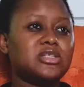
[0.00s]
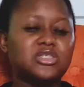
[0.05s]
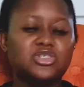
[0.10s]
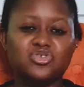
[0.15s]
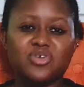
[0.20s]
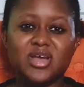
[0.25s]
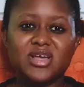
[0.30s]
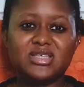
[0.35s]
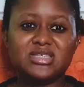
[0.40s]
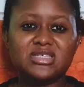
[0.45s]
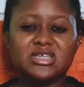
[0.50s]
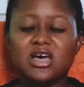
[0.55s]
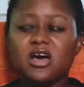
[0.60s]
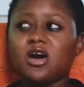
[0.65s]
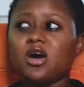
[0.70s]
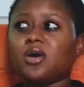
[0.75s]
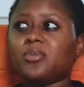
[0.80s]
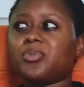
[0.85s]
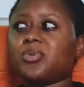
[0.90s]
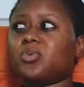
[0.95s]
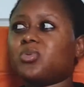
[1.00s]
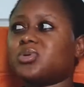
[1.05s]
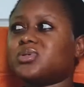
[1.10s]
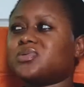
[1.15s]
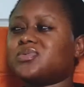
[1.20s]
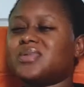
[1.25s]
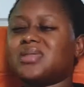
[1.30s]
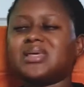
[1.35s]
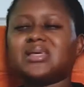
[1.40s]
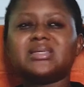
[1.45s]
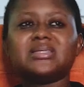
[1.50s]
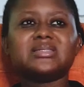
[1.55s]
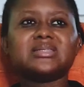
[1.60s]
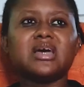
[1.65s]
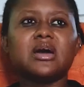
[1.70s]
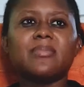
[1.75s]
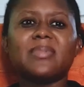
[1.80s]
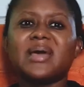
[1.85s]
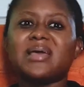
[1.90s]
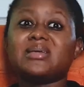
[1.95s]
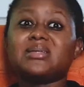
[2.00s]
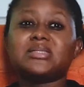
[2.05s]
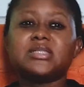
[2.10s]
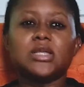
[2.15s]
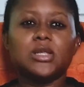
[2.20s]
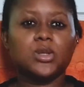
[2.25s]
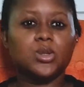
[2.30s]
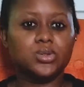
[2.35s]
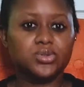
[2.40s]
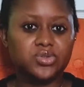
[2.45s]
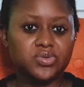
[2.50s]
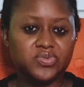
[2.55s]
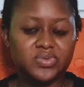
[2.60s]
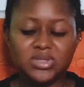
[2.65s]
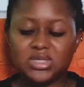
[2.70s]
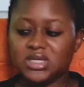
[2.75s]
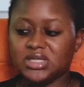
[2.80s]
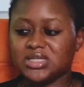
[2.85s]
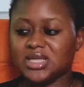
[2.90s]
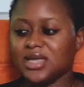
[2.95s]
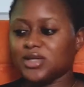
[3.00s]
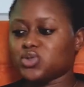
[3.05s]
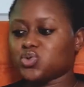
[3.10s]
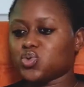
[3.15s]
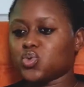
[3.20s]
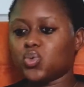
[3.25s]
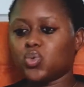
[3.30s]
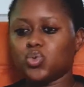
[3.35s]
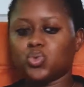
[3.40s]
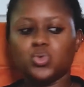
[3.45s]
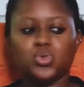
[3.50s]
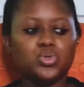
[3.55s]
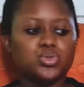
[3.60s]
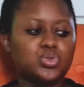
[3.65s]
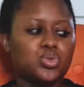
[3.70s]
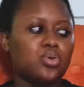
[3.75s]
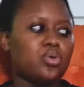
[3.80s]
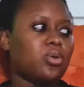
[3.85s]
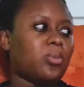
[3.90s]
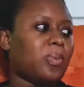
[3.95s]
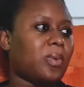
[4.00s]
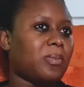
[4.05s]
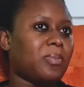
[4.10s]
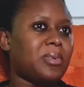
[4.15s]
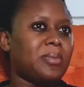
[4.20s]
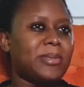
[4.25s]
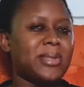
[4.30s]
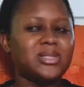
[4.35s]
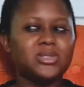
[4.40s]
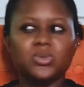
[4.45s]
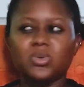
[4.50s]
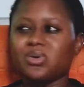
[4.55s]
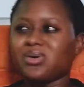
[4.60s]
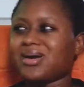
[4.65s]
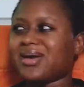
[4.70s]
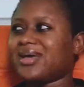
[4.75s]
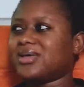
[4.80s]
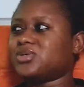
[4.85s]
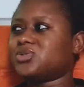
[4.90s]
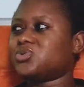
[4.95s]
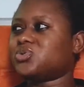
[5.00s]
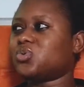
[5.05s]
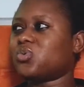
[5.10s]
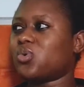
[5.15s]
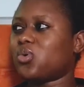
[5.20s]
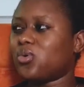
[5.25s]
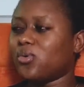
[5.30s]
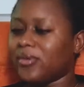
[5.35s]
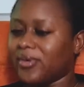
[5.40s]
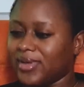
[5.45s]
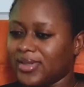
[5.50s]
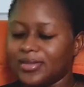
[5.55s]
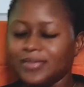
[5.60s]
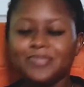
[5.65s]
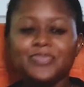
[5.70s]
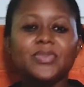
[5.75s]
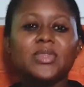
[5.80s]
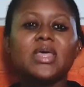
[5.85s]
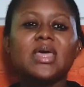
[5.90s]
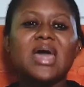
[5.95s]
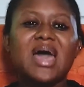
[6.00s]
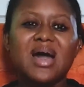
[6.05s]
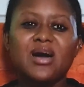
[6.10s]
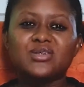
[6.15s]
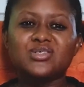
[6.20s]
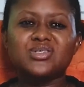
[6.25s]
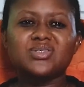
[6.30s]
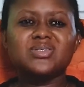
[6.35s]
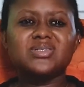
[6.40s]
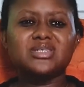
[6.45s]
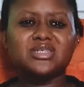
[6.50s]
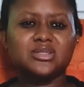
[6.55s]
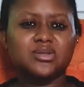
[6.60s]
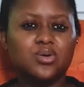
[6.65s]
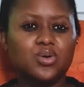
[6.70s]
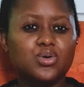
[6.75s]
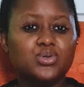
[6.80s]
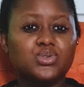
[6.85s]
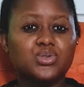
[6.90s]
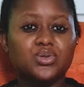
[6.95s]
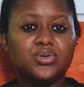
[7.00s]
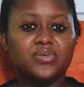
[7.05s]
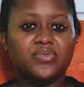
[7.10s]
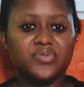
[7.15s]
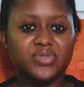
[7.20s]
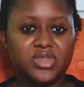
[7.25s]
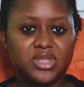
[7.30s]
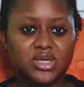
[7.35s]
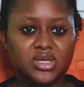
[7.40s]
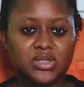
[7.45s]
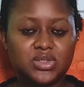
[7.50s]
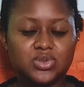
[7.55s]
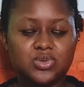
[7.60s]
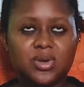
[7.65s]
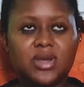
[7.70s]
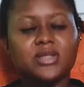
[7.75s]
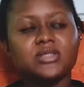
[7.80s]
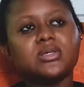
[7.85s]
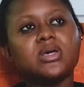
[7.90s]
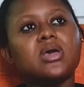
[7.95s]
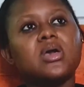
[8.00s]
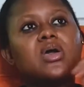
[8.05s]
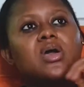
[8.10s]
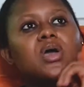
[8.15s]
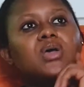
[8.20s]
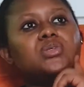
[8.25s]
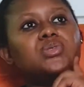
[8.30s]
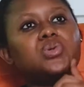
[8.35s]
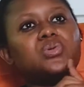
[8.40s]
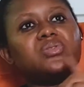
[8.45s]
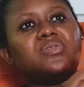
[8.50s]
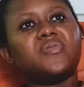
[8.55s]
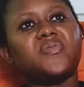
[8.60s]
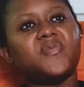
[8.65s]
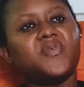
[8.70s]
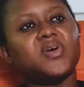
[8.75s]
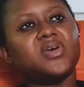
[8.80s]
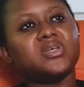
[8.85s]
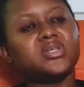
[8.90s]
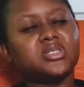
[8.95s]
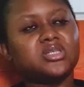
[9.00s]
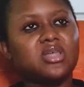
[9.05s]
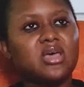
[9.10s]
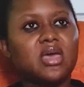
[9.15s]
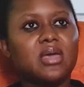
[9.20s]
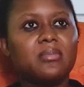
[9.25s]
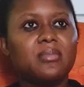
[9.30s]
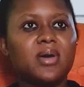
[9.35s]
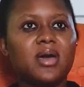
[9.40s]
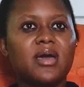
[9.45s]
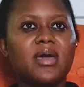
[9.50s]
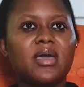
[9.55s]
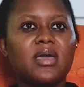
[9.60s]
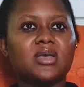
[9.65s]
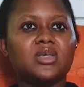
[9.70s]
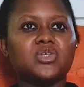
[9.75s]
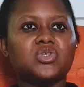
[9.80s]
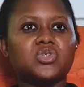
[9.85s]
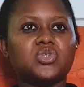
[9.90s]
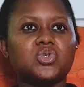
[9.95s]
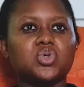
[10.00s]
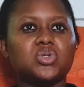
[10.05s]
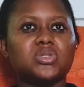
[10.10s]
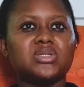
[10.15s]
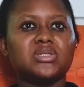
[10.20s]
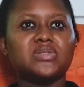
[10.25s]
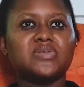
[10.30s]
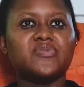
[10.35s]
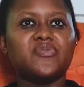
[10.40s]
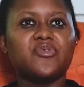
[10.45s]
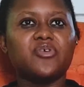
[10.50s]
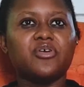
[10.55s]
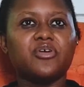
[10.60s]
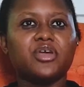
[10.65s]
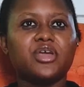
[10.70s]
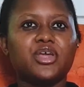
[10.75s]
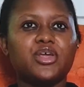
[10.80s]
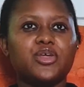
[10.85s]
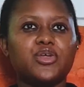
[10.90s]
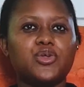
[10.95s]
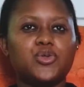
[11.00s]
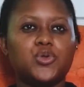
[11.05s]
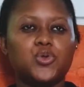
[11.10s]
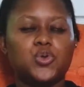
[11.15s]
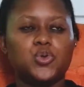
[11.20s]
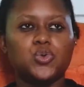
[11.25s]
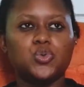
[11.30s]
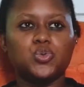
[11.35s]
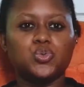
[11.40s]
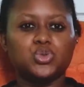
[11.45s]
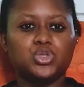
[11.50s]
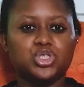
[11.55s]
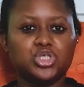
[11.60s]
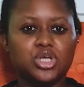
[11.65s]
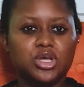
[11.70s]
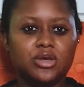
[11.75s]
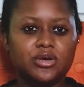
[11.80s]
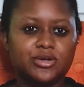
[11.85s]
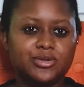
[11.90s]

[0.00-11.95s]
dry scalp, it was flaky scalp. I used a lot of things. I used coconut oil, peppermint oil, castor oil. I was just using all sort of things, right? So the first time I saw this very huge